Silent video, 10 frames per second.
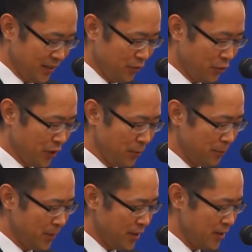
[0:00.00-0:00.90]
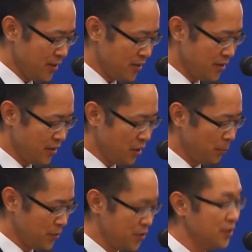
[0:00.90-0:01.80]
for giving me the
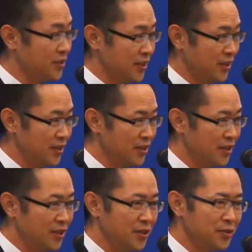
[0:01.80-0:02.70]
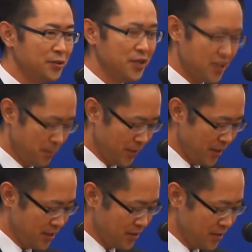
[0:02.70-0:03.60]
opportunity to
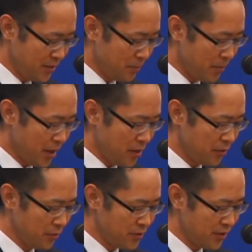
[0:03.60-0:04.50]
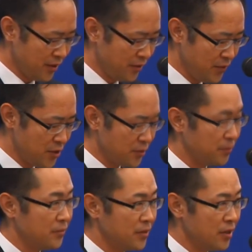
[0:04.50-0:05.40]
express my thoughts and
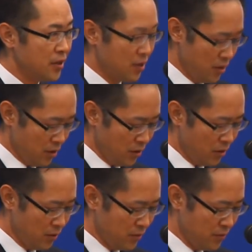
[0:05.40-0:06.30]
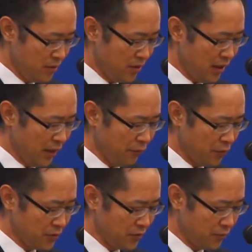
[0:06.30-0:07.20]
vision on the
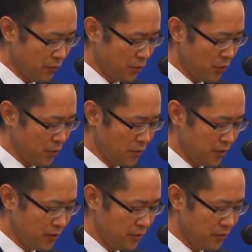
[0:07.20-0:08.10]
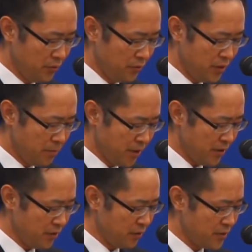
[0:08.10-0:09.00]
efforts for the
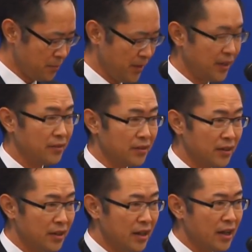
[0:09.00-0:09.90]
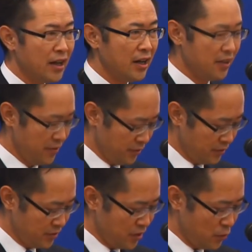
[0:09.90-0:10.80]
rebirth of Japan at the
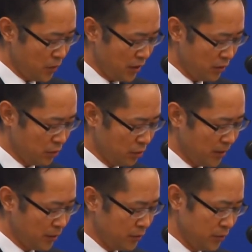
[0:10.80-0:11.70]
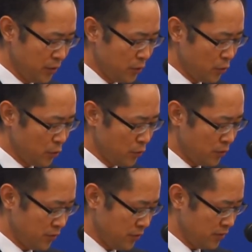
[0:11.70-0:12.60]
G1 Global
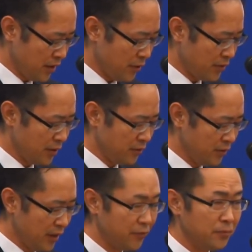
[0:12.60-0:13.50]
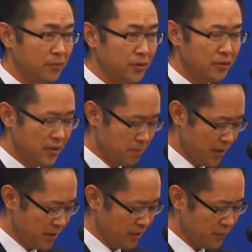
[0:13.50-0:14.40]
2011
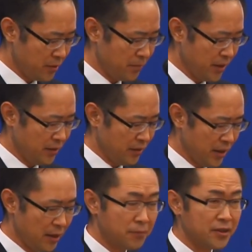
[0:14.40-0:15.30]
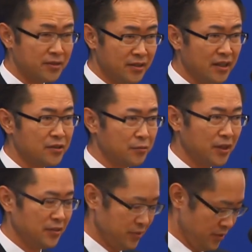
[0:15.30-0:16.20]
Rebirth of Japan after the
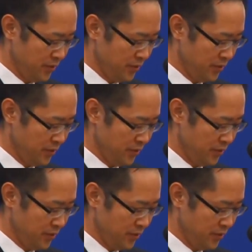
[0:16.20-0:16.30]
earthquake.